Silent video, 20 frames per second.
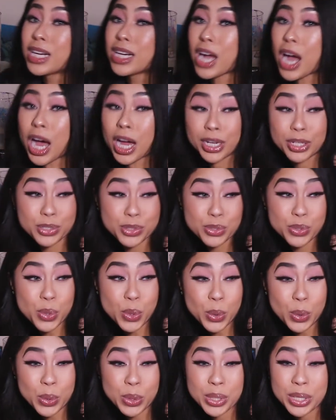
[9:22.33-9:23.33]

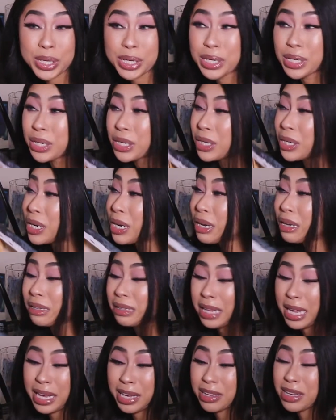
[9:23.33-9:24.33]
cottagecore,
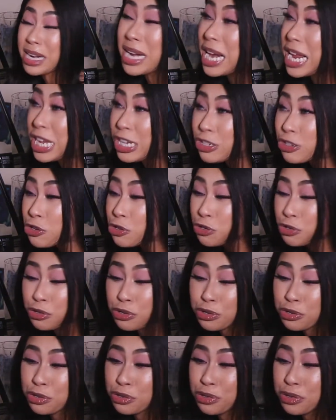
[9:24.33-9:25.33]
like
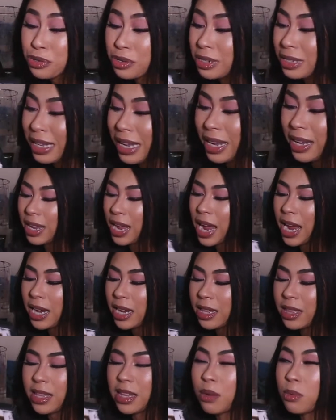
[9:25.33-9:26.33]
nature, like
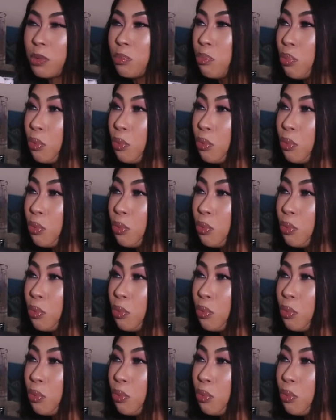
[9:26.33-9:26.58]
anything with